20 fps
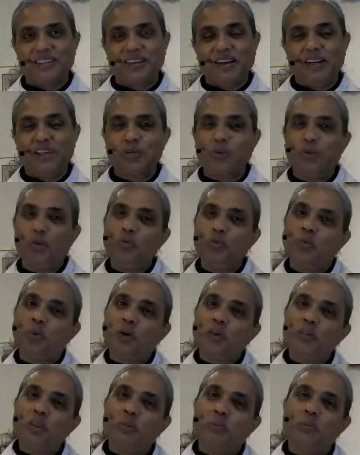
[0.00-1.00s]
Right? So you
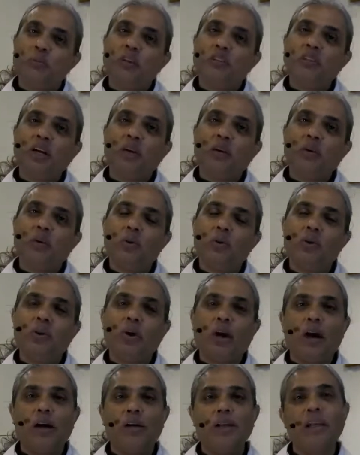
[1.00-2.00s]
worship this unknown
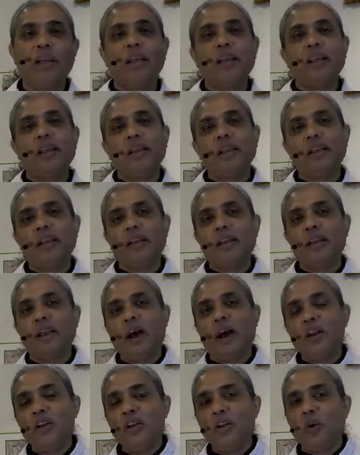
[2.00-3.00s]
God in an
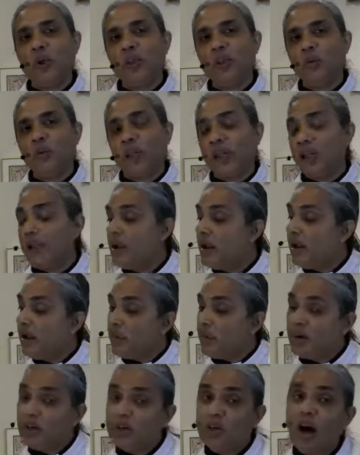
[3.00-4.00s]
unknowing way,
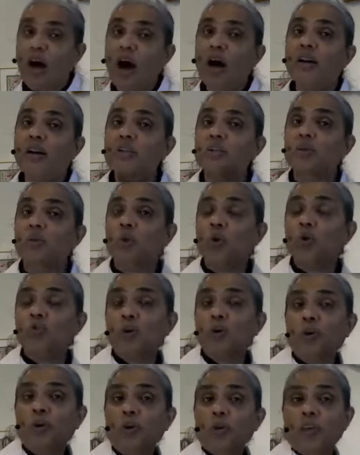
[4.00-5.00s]
but God is
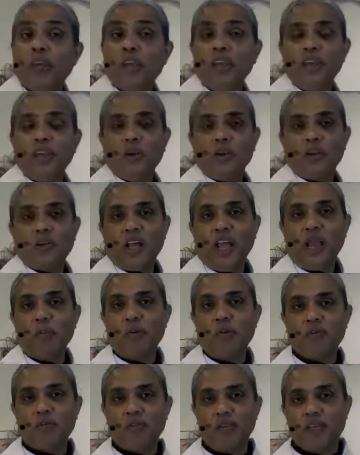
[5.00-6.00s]
overlooking your time
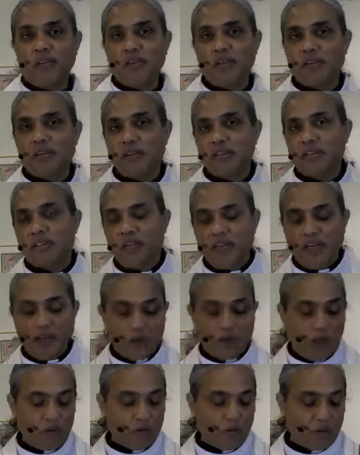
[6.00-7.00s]
of ignorance. Then he'll
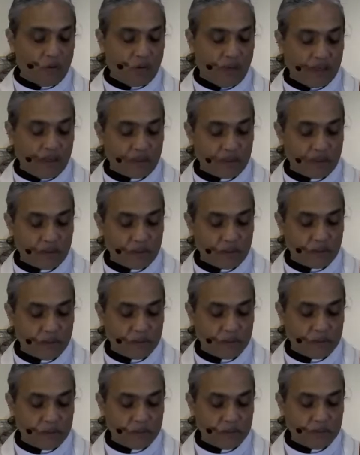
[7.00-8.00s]
call for repentance.
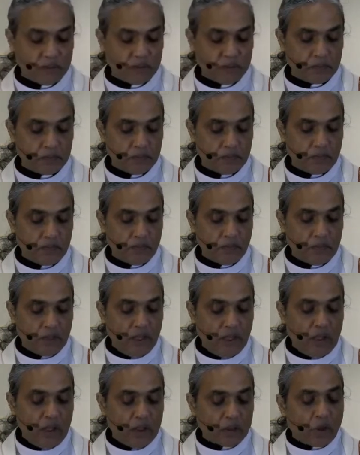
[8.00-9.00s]

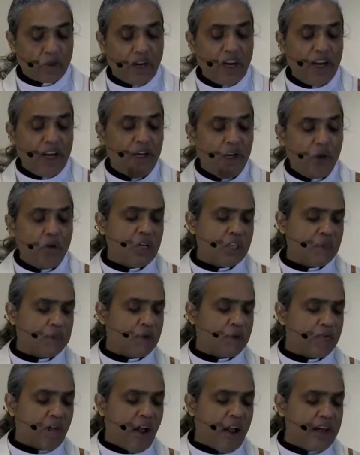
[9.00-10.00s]
So really, Luke is
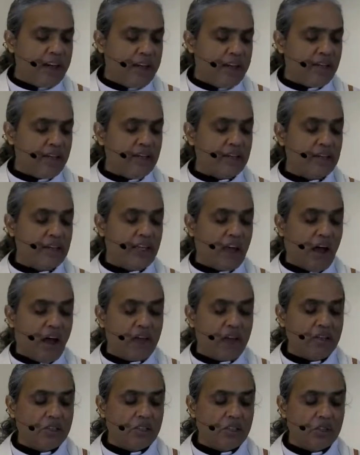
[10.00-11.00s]
providing the
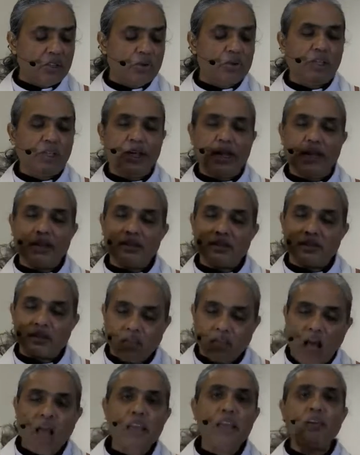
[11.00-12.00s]
answer to the
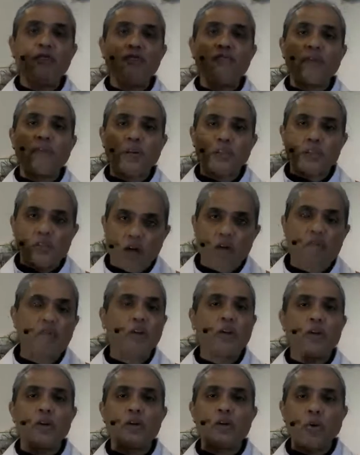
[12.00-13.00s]
entire
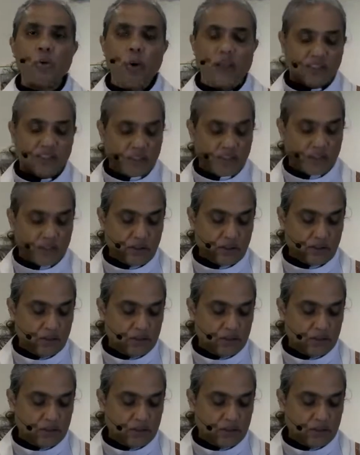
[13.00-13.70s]
philosophical quest.